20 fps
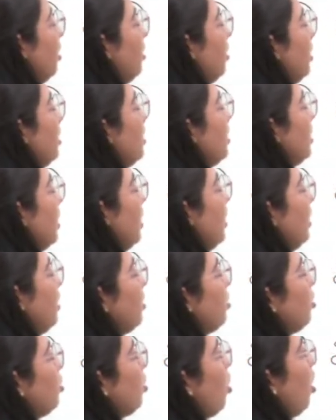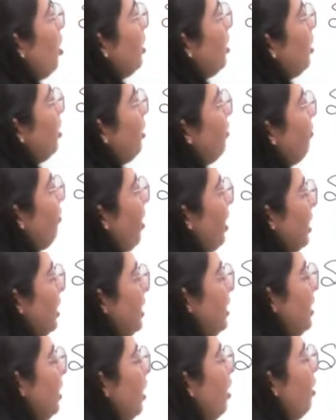This is not a
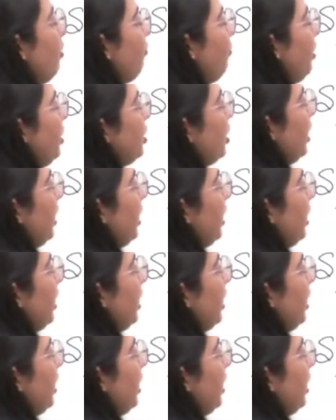defining feature.